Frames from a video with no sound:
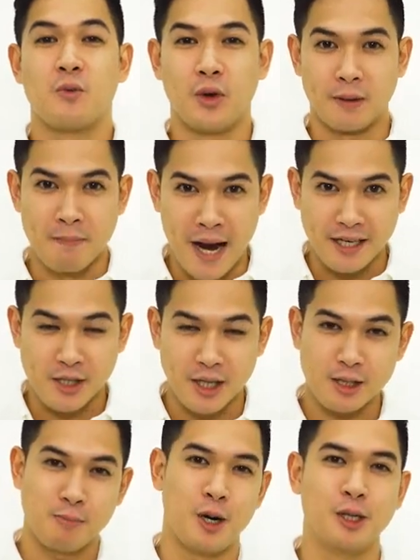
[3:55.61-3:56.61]
With Match
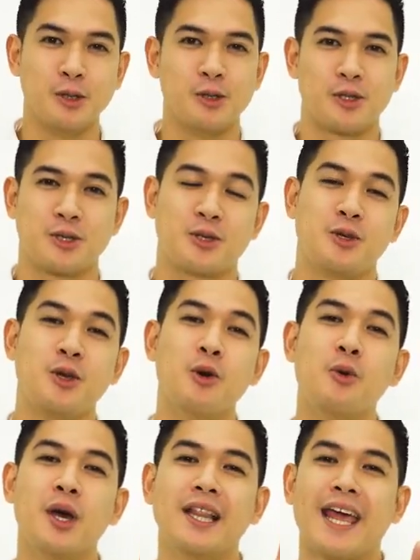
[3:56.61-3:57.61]
Sales Bonus,
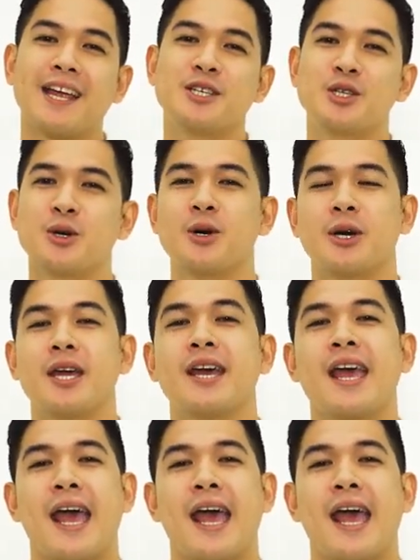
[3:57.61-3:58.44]
you will enjoy